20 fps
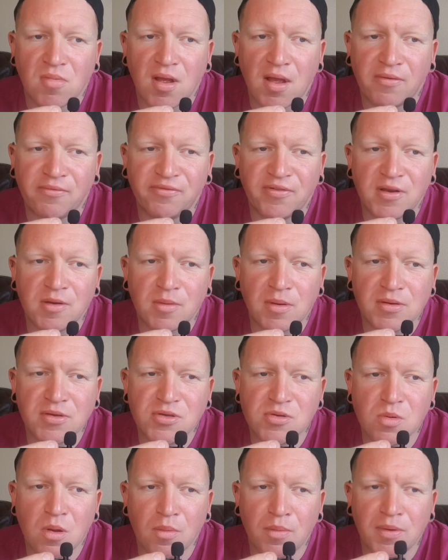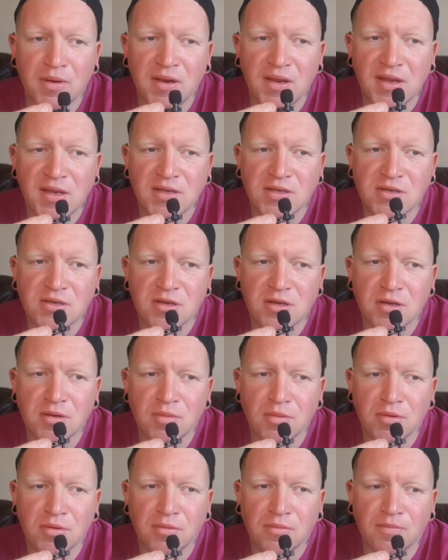I'm thinking about swapping these 2,
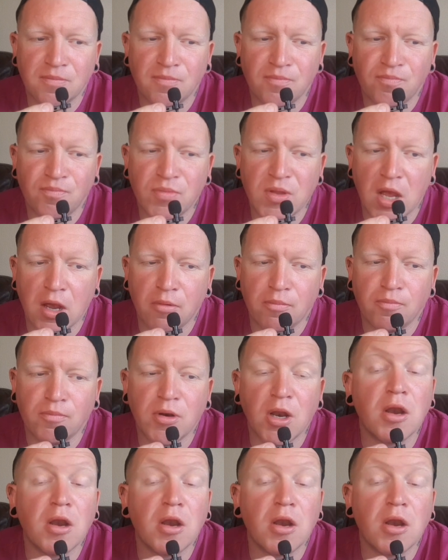but no,